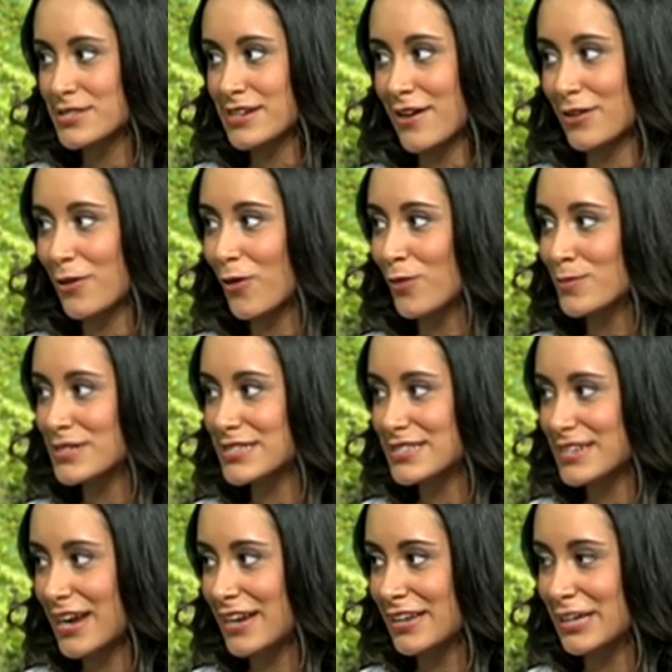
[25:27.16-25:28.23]
down at Holman
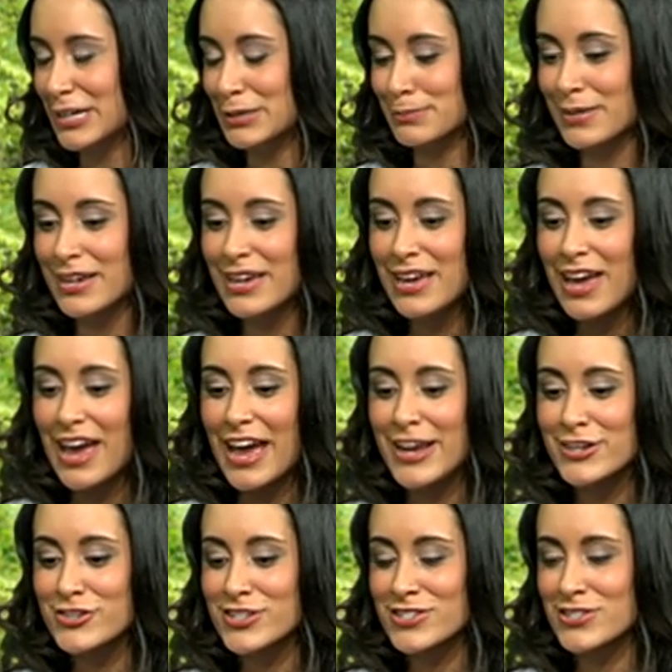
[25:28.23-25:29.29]
Stadium,
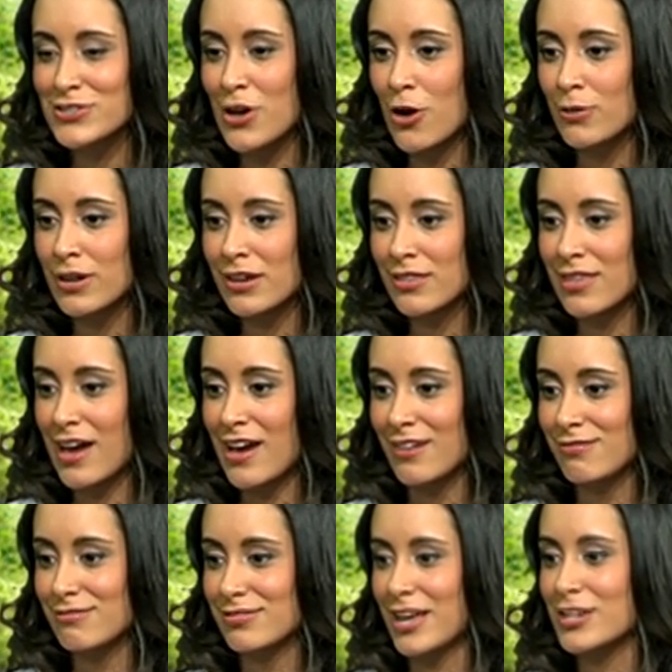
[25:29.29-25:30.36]
and just knowing
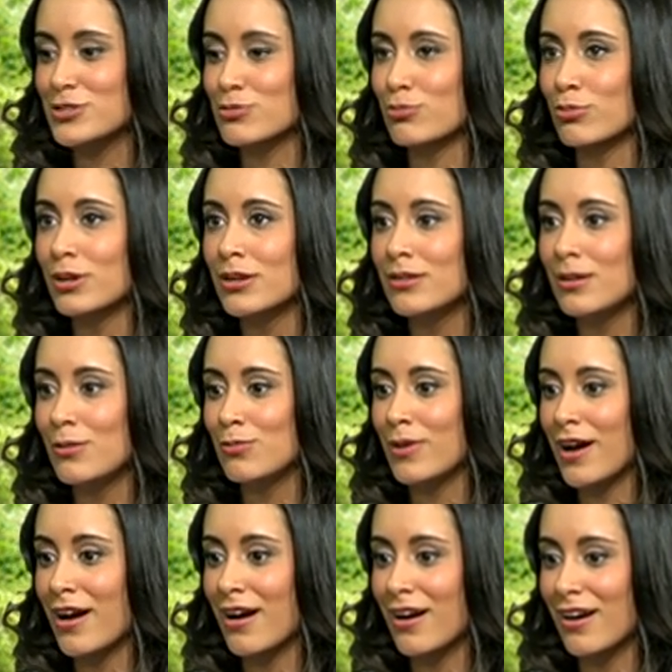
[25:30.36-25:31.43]
that that's really
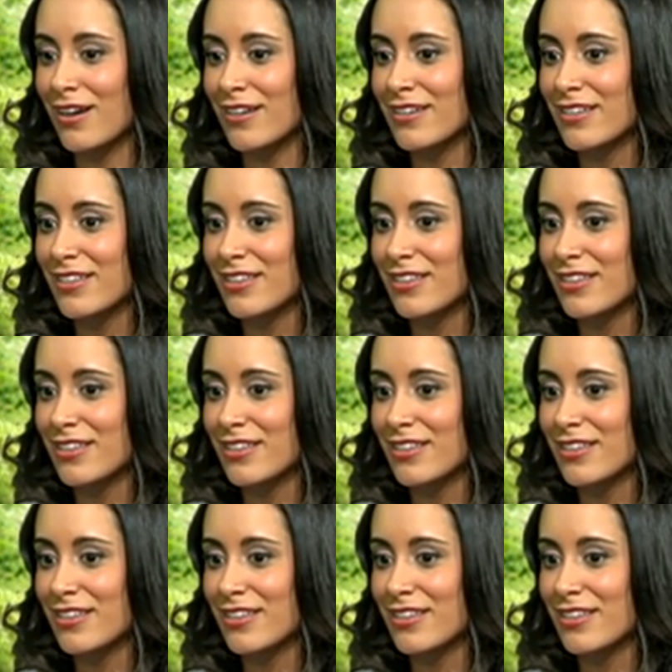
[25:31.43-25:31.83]
where